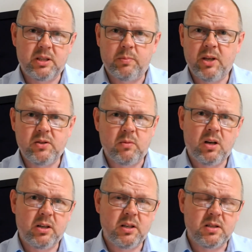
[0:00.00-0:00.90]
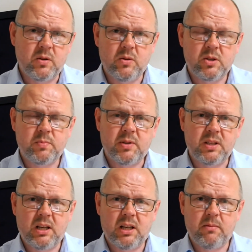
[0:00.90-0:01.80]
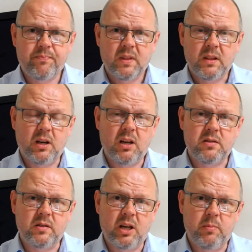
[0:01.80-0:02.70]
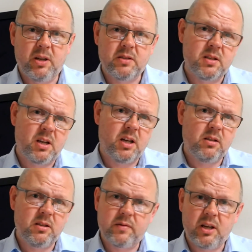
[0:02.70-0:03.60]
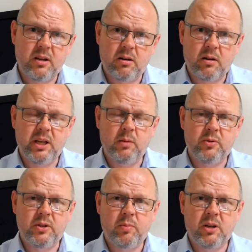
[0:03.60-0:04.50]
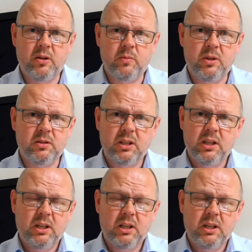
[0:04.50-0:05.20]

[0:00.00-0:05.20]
It depends on markets, of course, but the likes of Cobars and Tidal, if they are available in your part of the world,